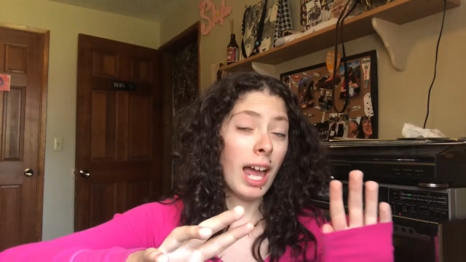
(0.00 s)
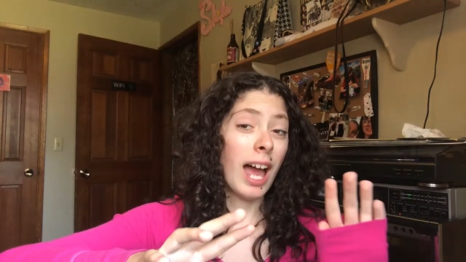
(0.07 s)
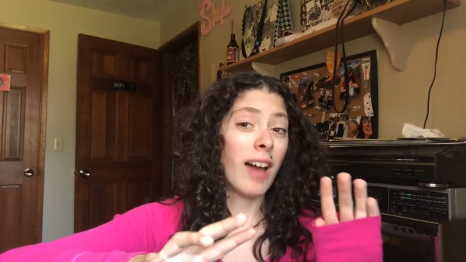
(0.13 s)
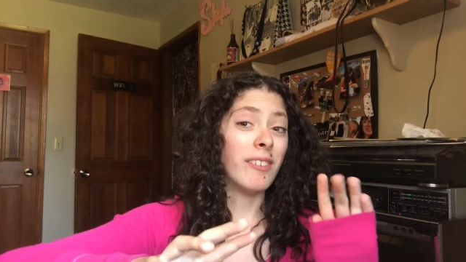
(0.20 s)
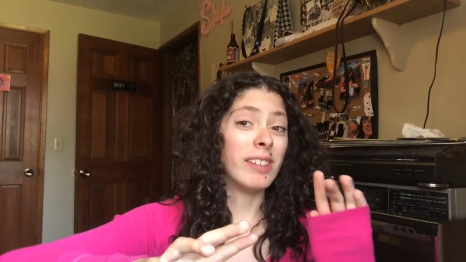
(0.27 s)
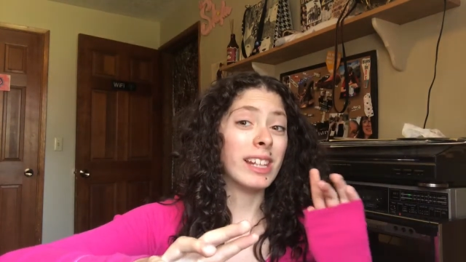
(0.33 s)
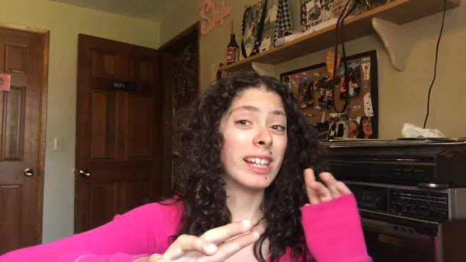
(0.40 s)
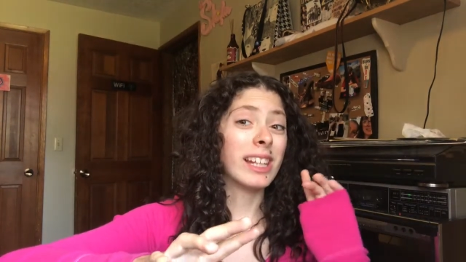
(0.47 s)

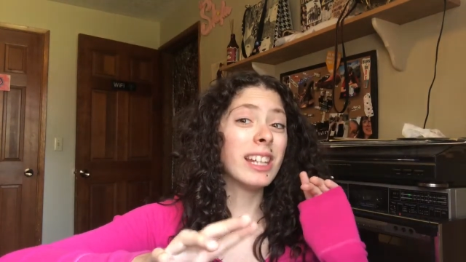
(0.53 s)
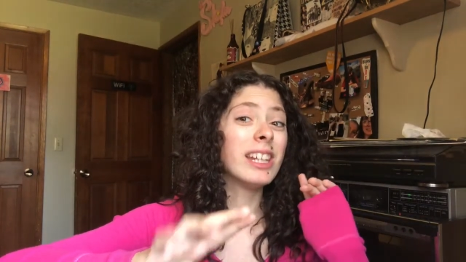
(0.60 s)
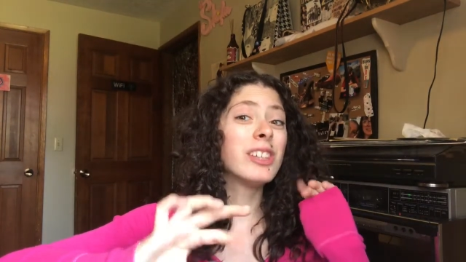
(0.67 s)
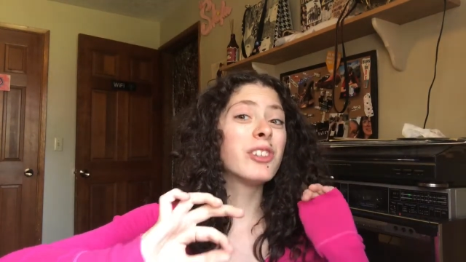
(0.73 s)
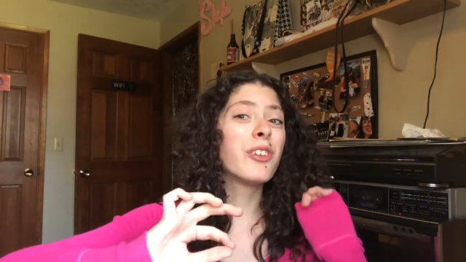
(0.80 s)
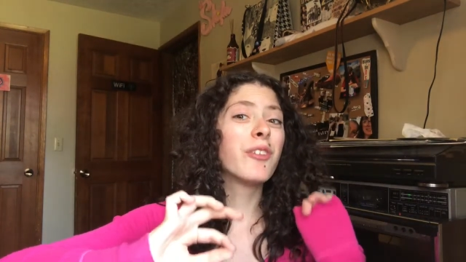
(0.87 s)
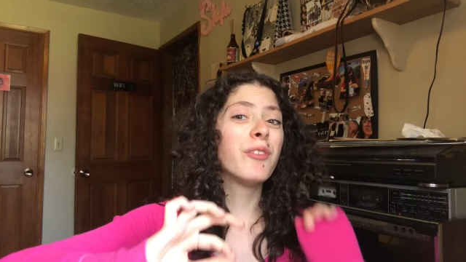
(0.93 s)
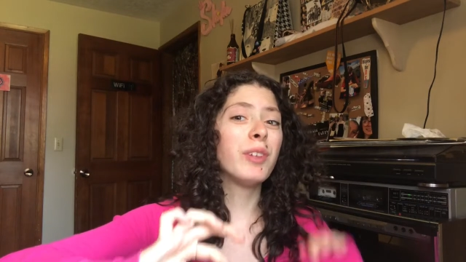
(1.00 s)
having at
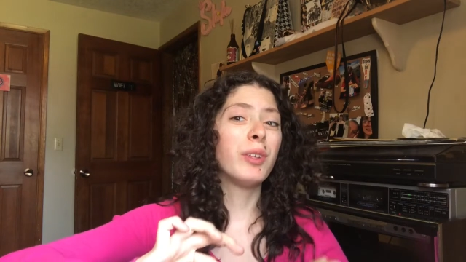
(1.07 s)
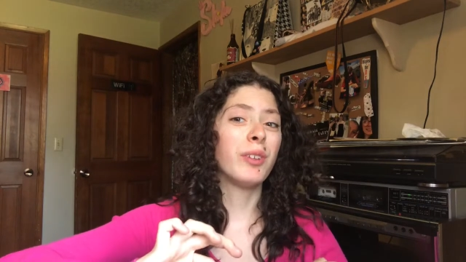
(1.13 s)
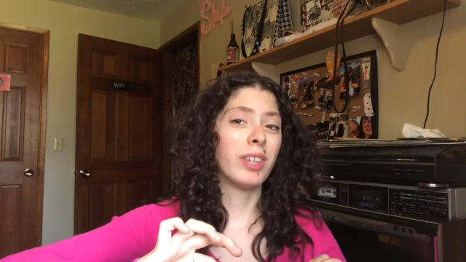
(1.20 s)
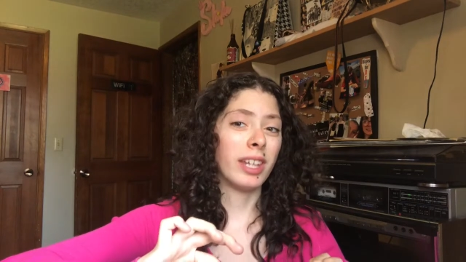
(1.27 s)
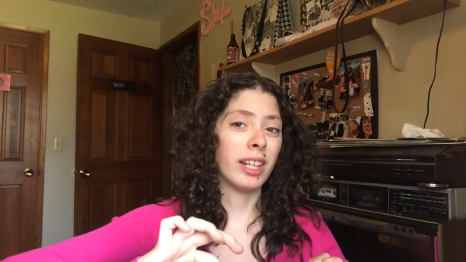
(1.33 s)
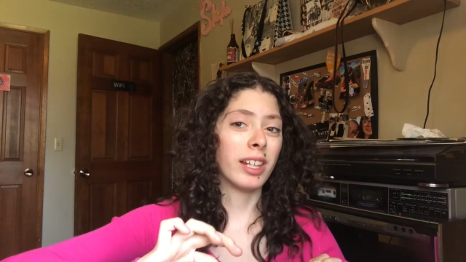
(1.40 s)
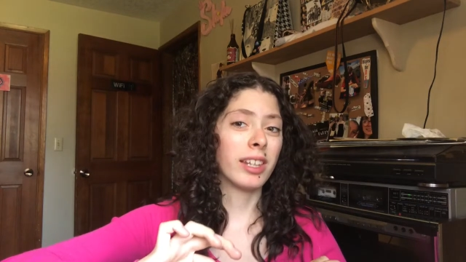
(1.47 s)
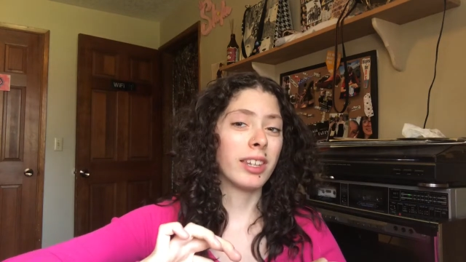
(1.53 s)
least a few
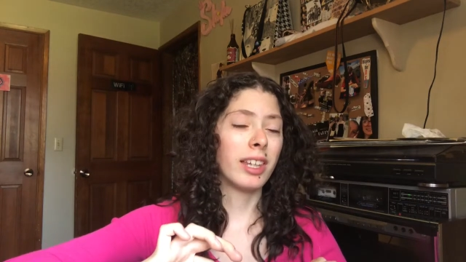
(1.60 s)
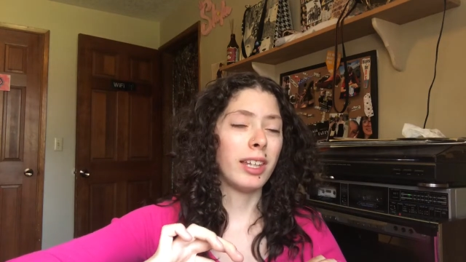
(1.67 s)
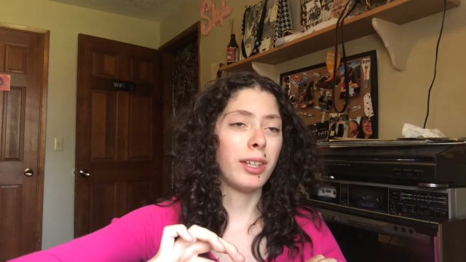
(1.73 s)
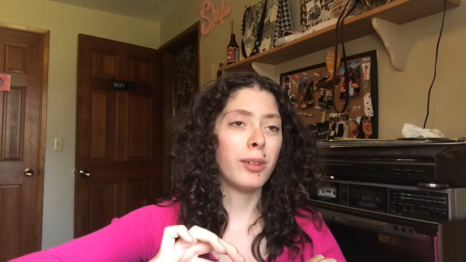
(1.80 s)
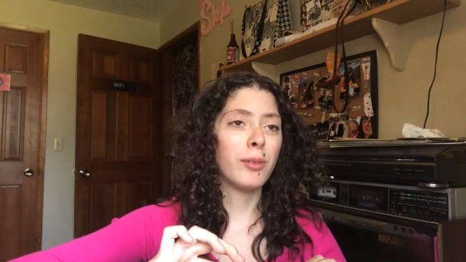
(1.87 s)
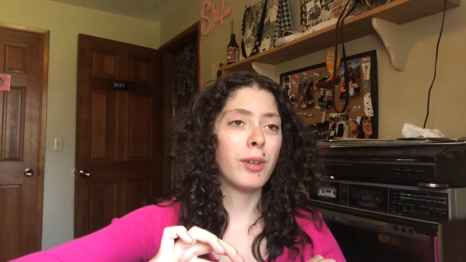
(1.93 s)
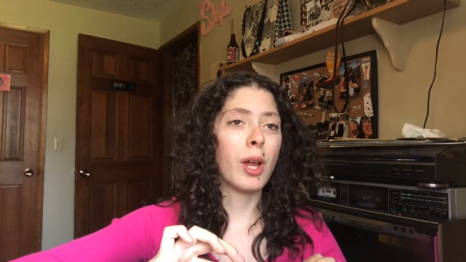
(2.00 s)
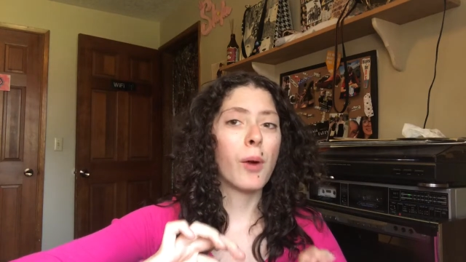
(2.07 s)
things that
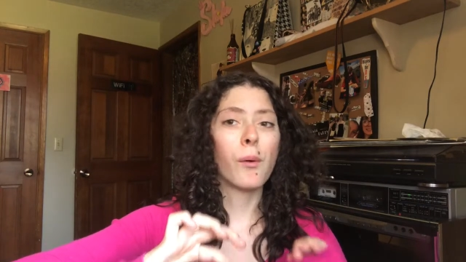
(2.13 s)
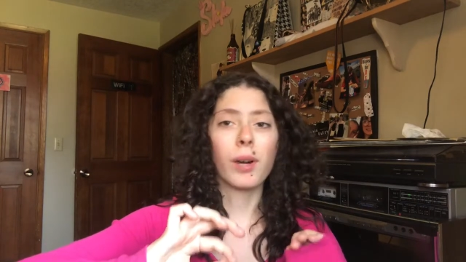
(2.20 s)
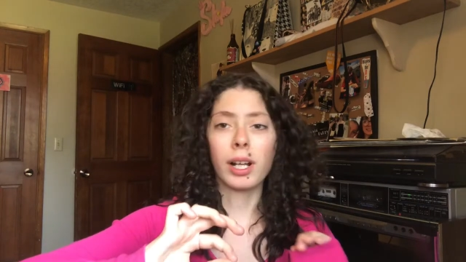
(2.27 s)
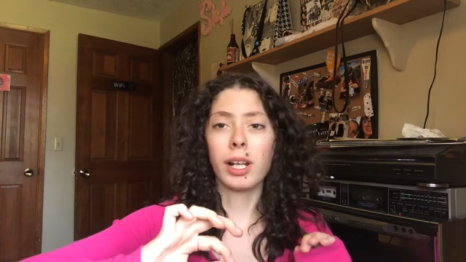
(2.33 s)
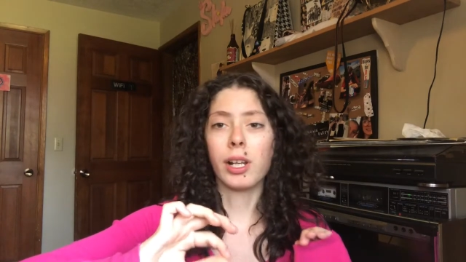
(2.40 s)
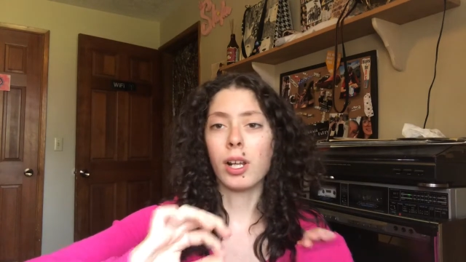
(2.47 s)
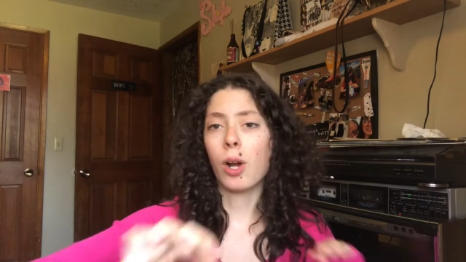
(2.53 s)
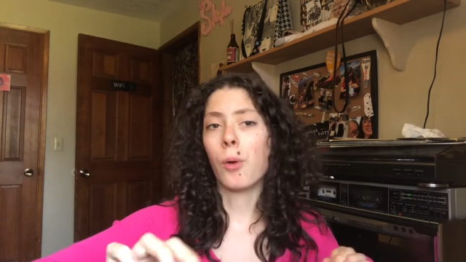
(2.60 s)
you know are
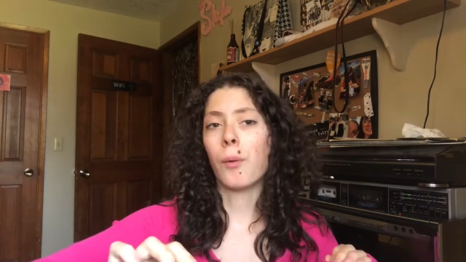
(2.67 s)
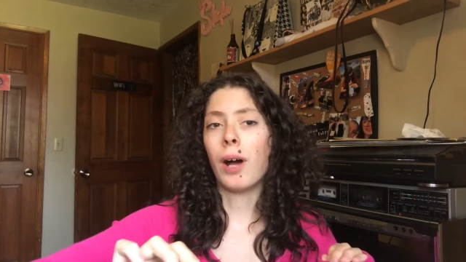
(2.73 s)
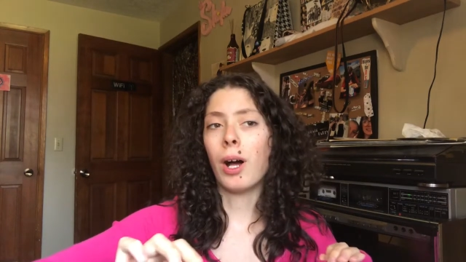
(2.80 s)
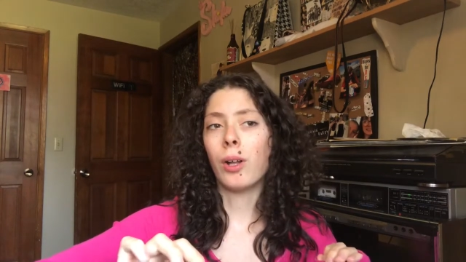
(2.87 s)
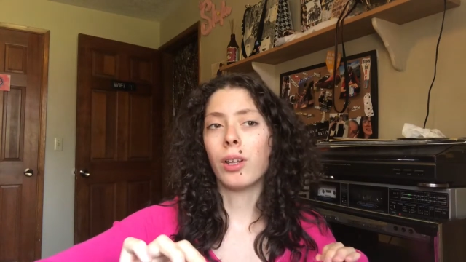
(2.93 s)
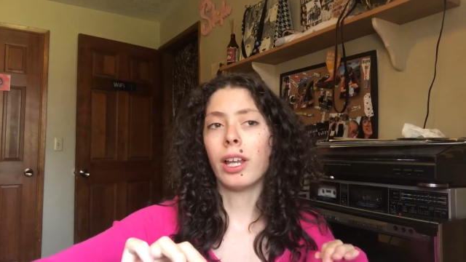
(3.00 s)
going to go well,